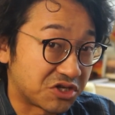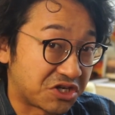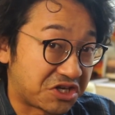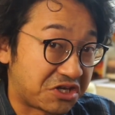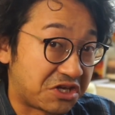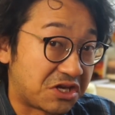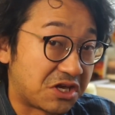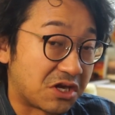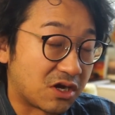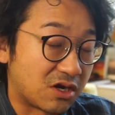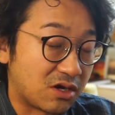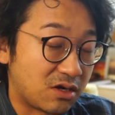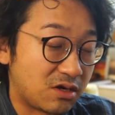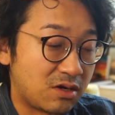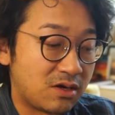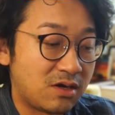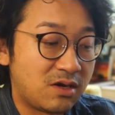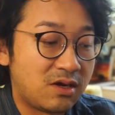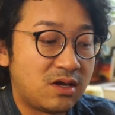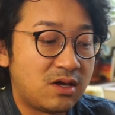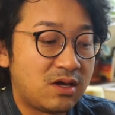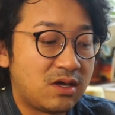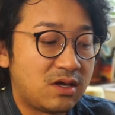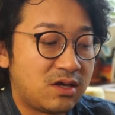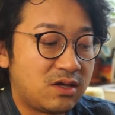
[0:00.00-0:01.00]
hear
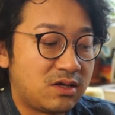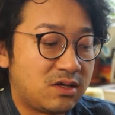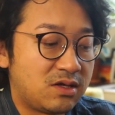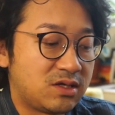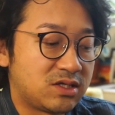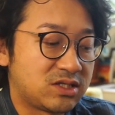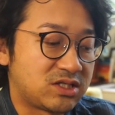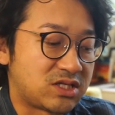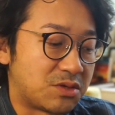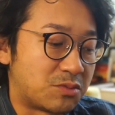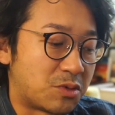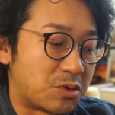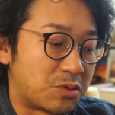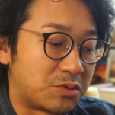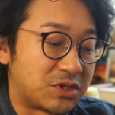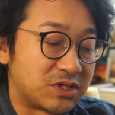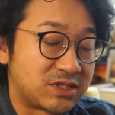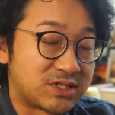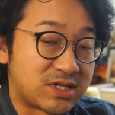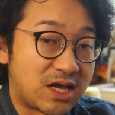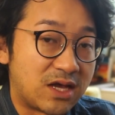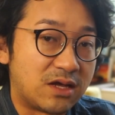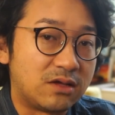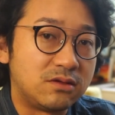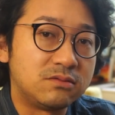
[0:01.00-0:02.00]
some of the
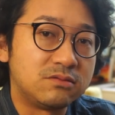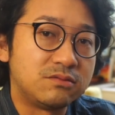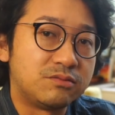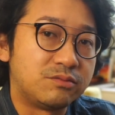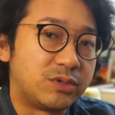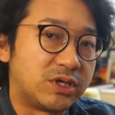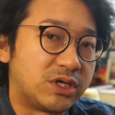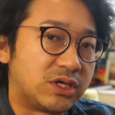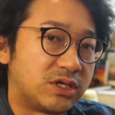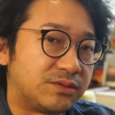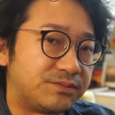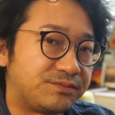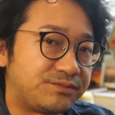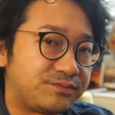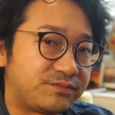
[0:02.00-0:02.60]
sound, but